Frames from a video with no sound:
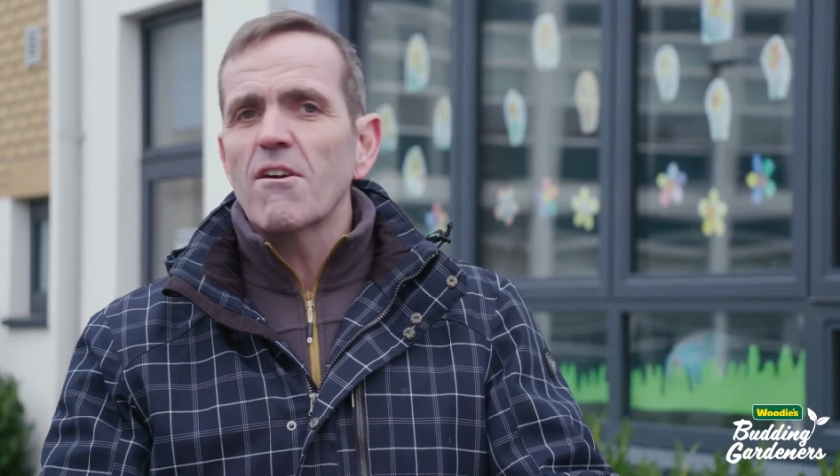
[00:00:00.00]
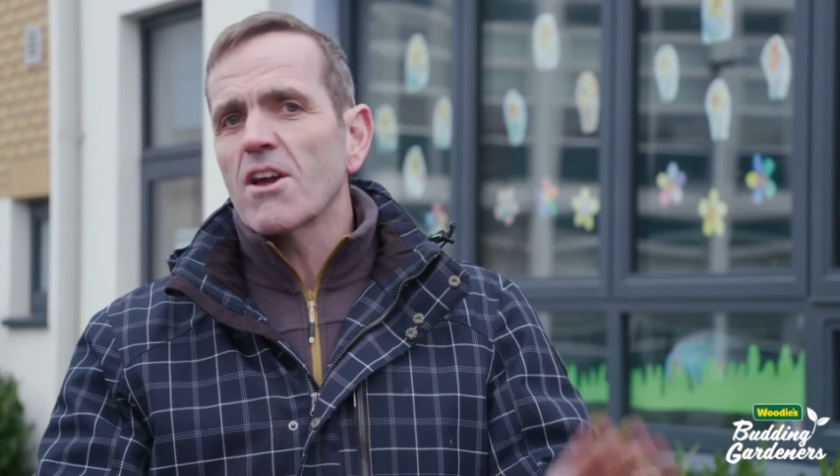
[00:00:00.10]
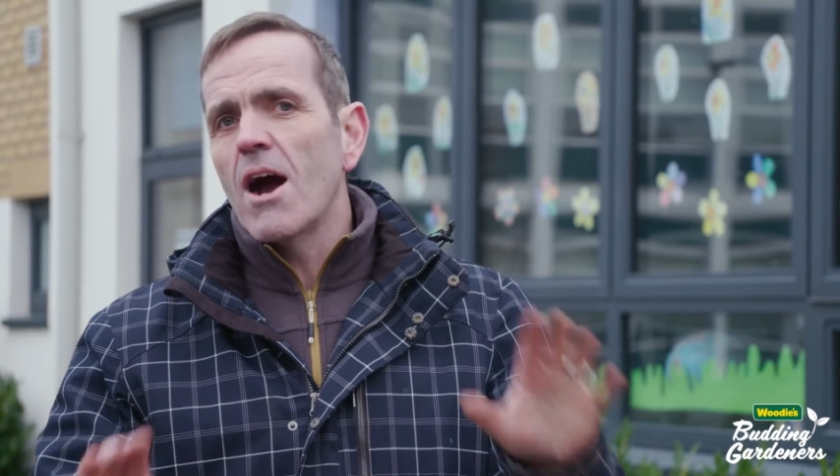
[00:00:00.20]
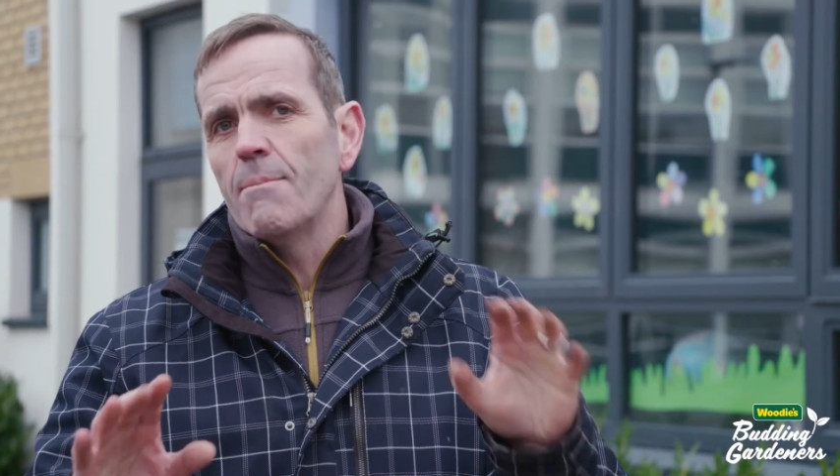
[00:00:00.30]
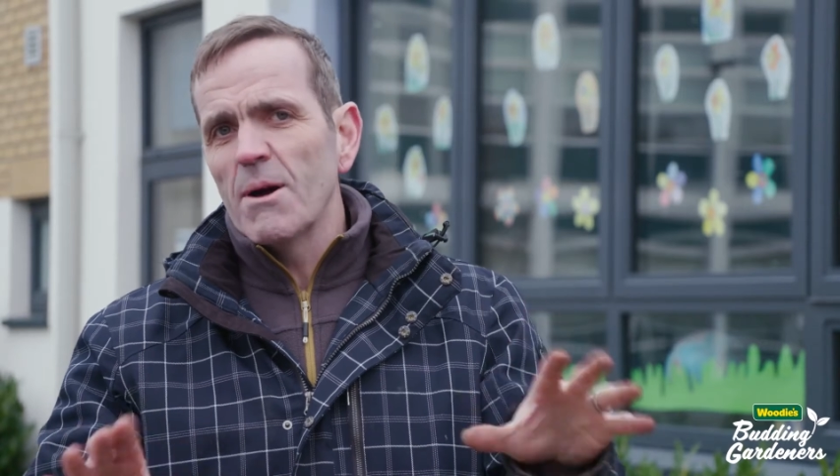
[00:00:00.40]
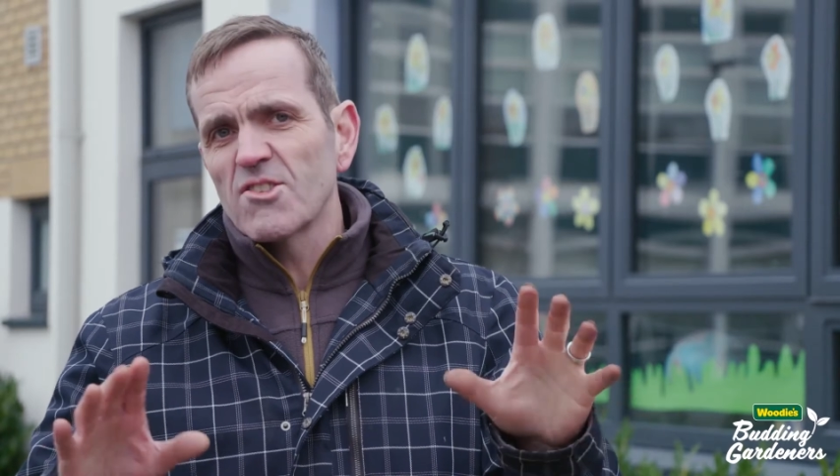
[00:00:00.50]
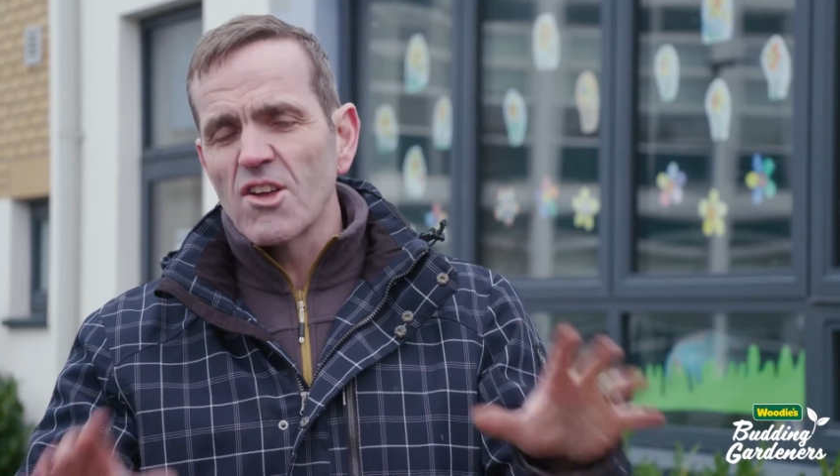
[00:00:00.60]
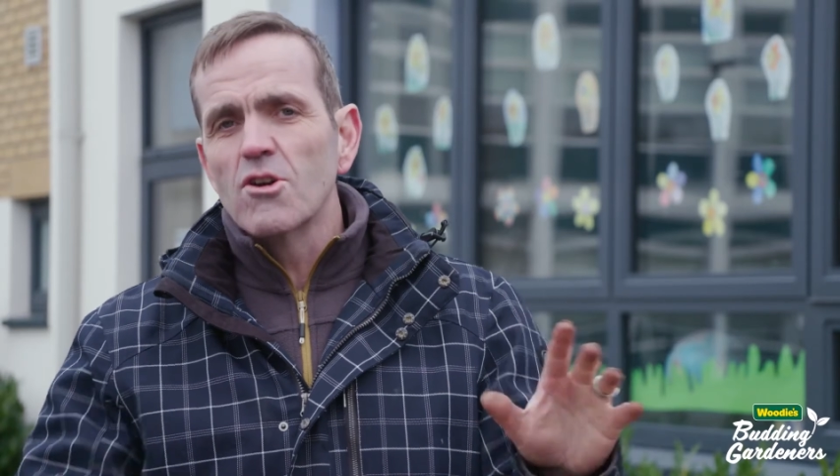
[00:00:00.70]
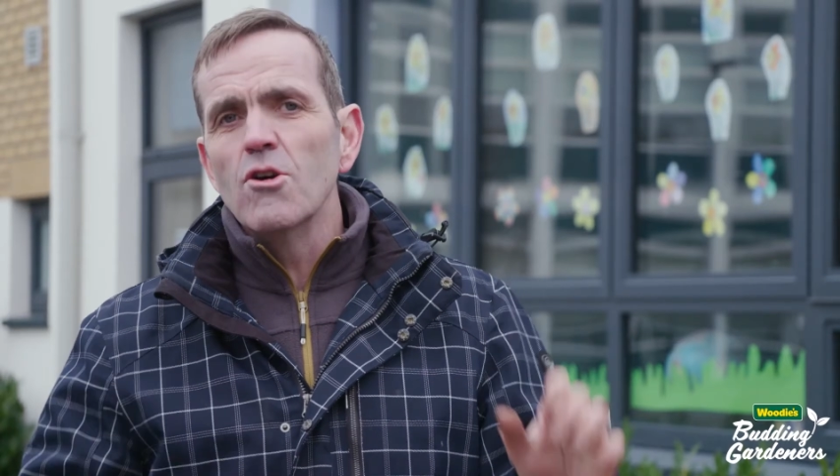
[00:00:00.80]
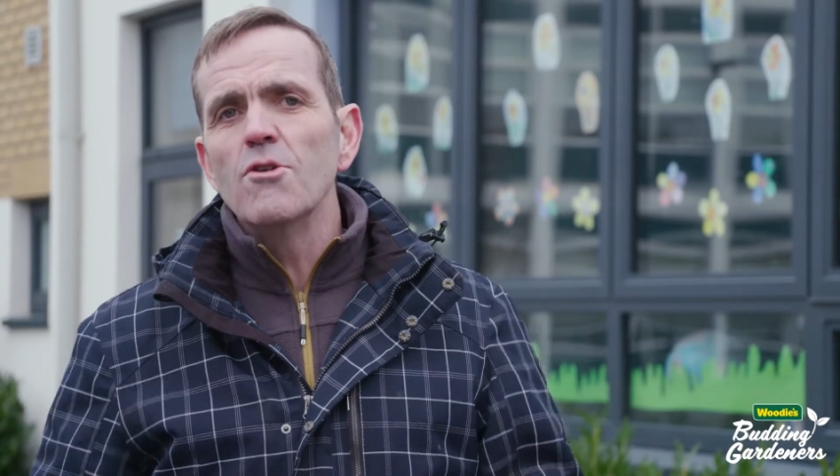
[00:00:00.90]
compost a
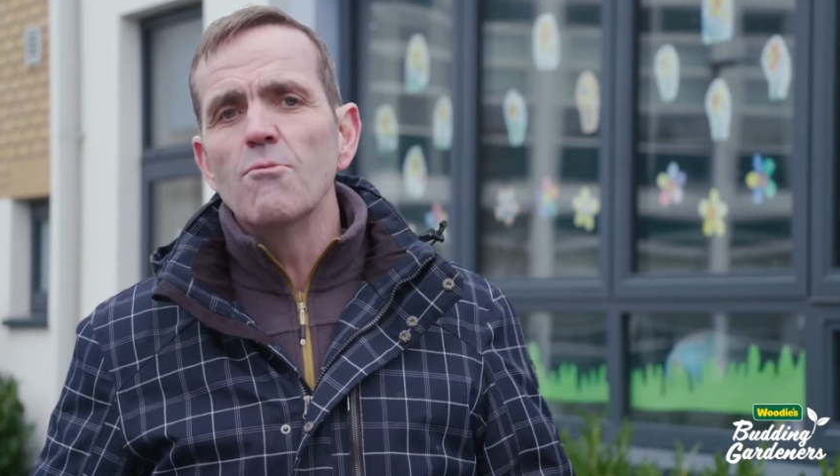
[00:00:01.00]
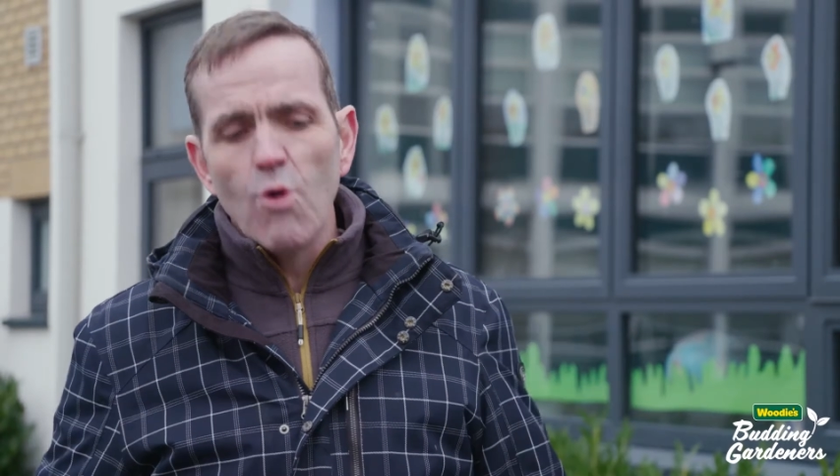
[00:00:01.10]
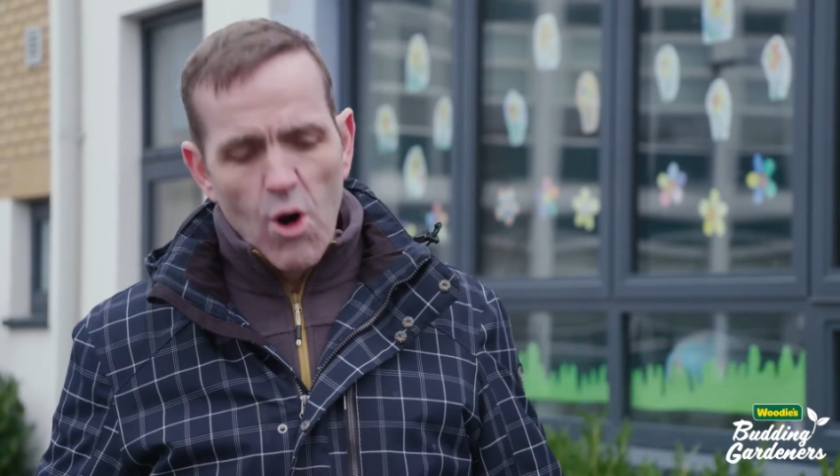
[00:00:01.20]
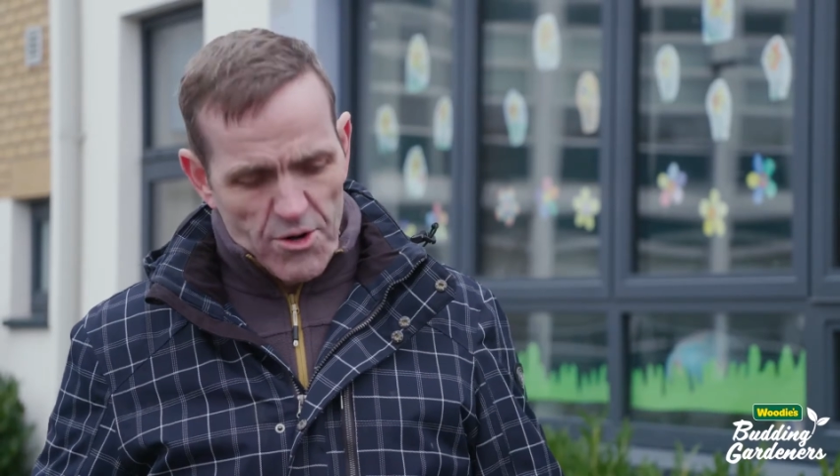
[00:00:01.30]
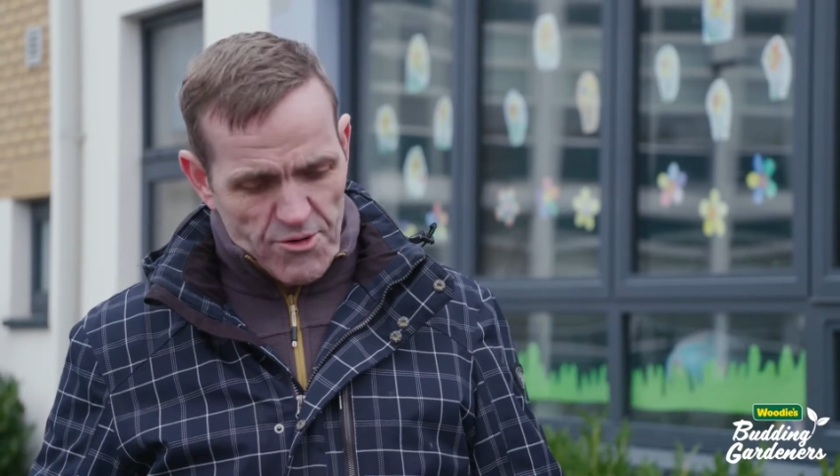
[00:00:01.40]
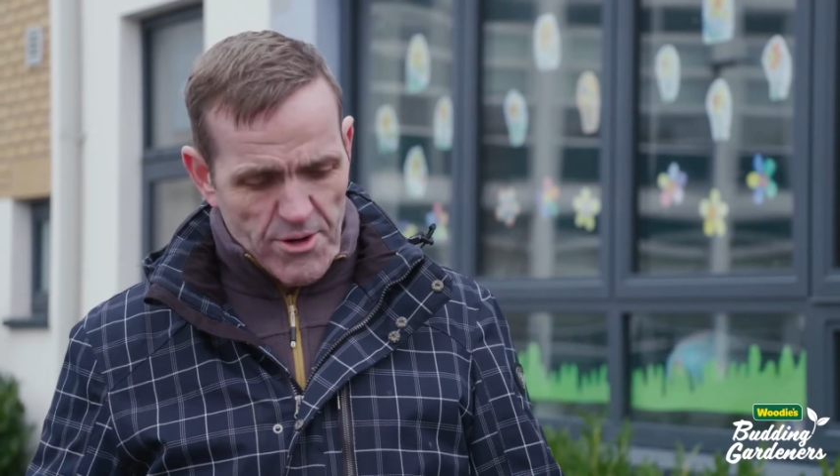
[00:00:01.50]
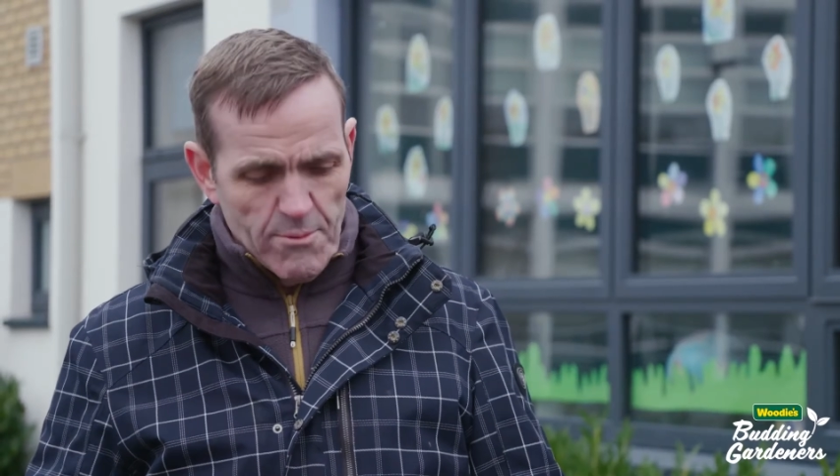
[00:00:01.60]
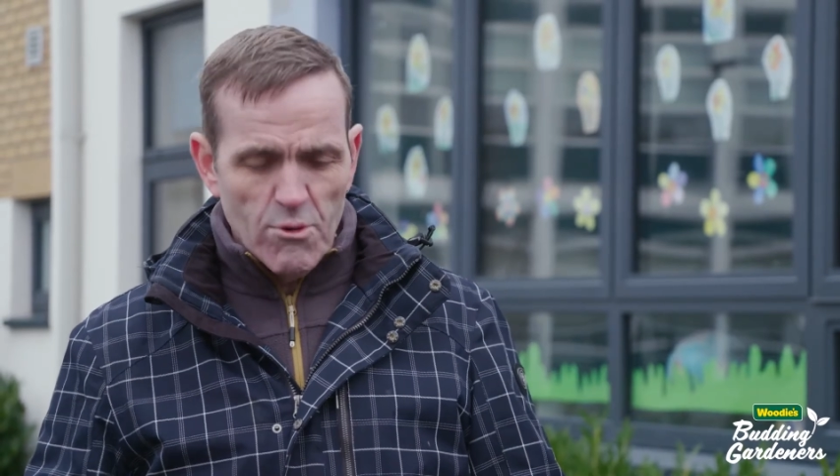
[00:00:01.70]
good watering.